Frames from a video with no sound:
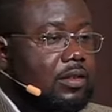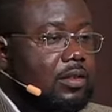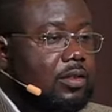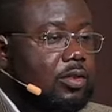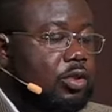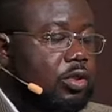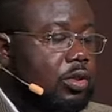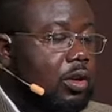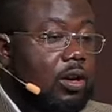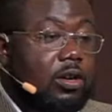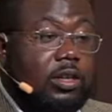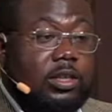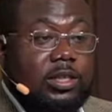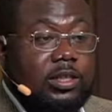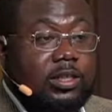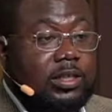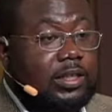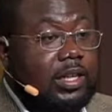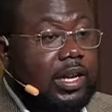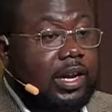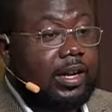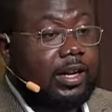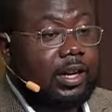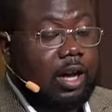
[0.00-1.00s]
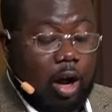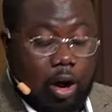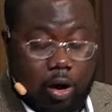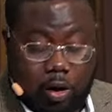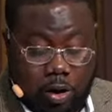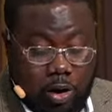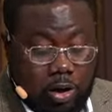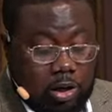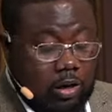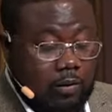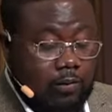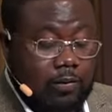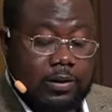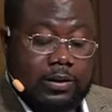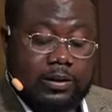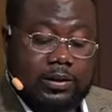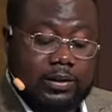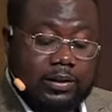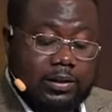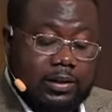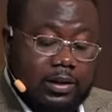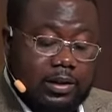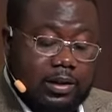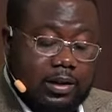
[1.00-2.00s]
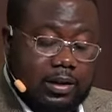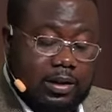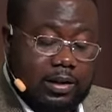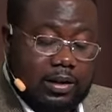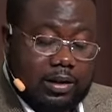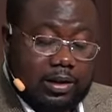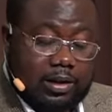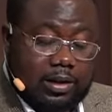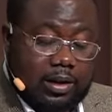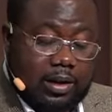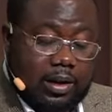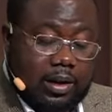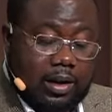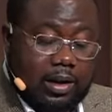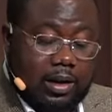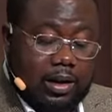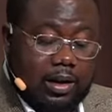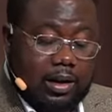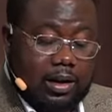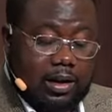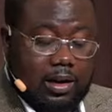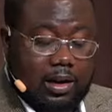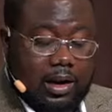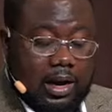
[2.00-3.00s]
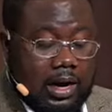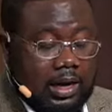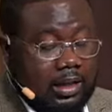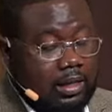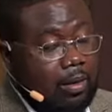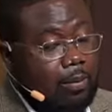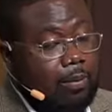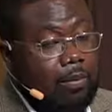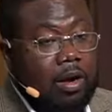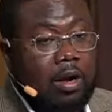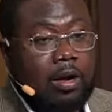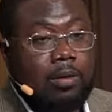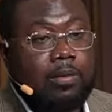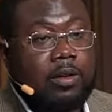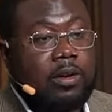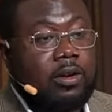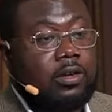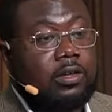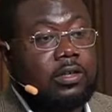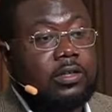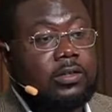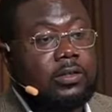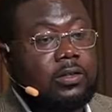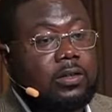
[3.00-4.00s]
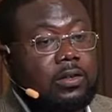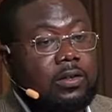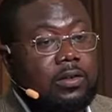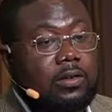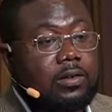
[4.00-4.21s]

sorry to say it, all of us are thermometers.